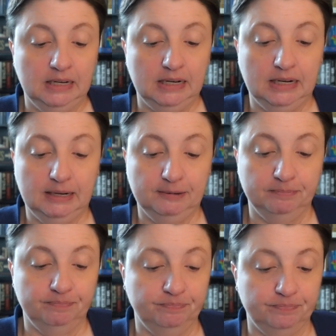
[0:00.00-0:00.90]

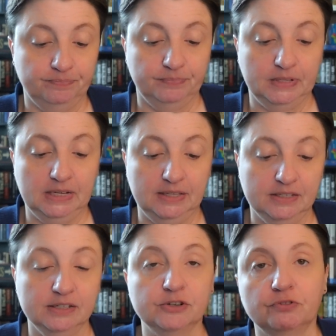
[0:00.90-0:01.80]
Um, and
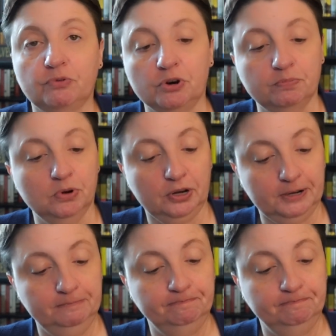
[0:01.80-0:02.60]
this is her fourth book.